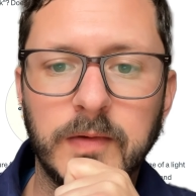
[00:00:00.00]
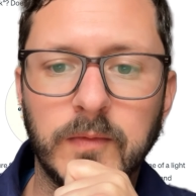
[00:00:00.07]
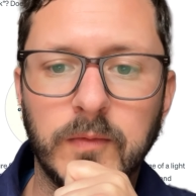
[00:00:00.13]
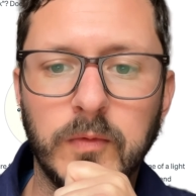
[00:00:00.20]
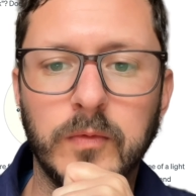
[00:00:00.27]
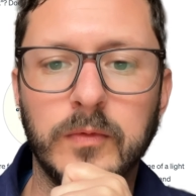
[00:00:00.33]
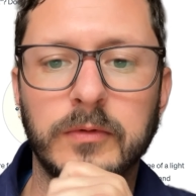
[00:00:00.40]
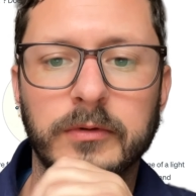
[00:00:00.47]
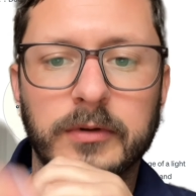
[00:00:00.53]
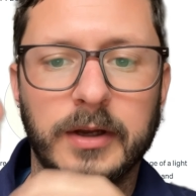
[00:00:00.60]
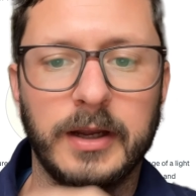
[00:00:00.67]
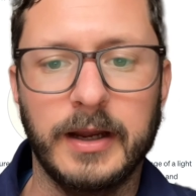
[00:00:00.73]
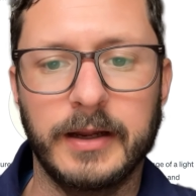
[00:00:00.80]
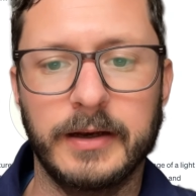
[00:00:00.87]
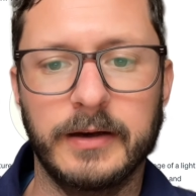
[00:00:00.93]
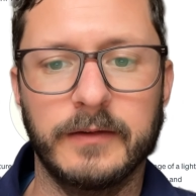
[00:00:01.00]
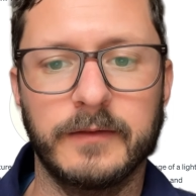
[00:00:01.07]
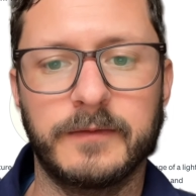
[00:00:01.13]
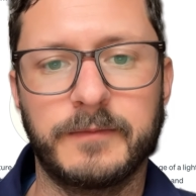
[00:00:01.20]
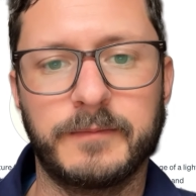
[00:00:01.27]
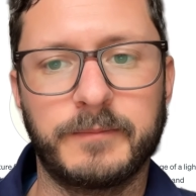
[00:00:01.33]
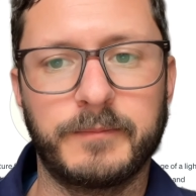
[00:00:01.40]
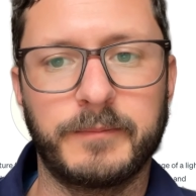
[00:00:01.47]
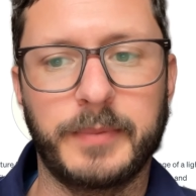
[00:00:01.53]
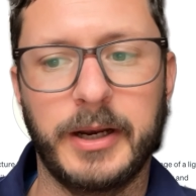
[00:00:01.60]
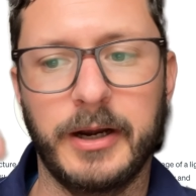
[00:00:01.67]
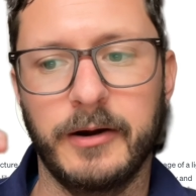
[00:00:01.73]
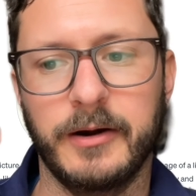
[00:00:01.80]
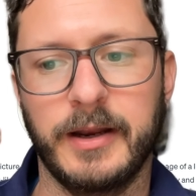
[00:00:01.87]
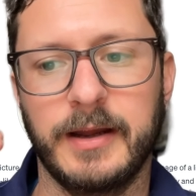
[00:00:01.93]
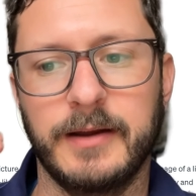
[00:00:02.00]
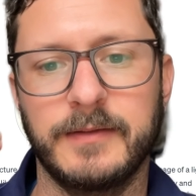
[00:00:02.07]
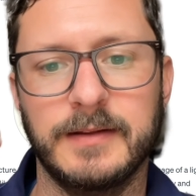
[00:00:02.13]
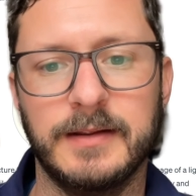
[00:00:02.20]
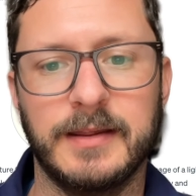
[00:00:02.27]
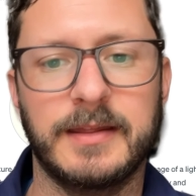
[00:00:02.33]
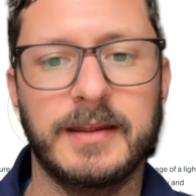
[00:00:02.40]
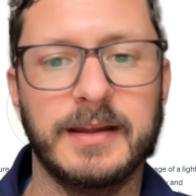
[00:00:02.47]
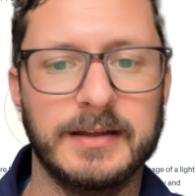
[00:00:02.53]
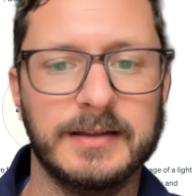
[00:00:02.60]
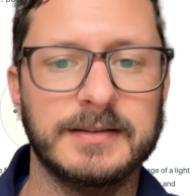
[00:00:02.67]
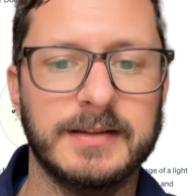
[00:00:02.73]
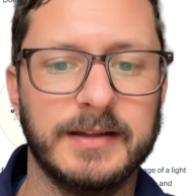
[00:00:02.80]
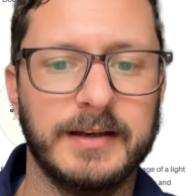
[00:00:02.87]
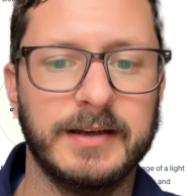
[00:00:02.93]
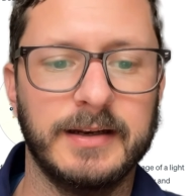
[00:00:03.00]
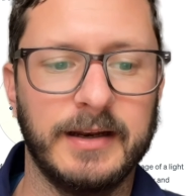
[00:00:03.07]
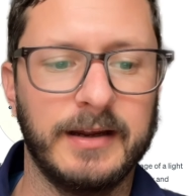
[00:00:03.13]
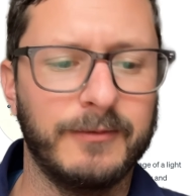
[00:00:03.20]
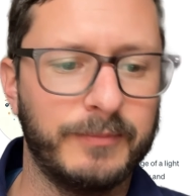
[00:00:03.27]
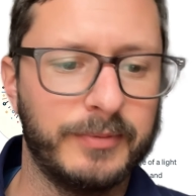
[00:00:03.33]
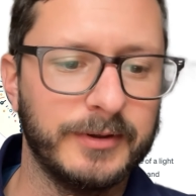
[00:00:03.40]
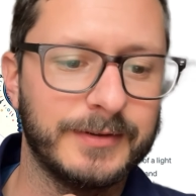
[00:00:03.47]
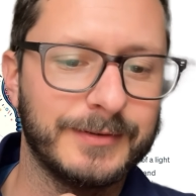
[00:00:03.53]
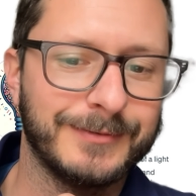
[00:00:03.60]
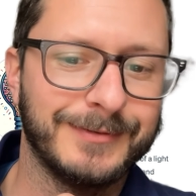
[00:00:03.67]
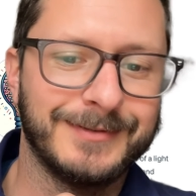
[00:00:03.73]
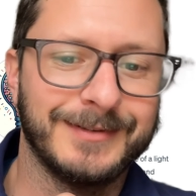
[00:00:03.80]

we'll kind of pare down the things that it outputs.